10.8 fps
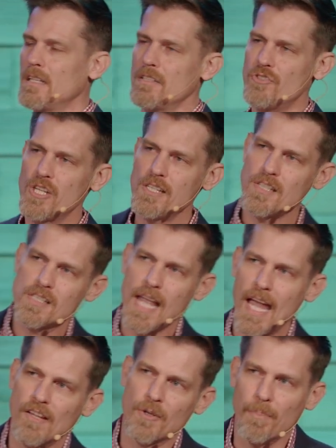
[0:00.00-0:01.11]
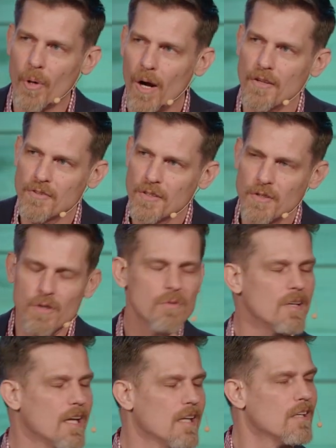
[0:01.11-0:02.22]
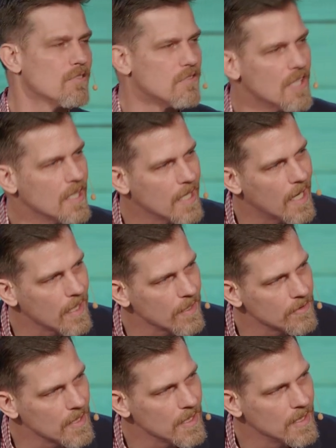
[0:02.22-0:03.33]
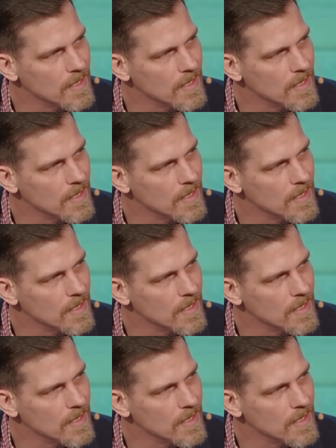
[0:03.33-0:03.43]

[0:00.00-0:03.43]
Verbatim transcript: Jesus has a prostitute in his genealogy?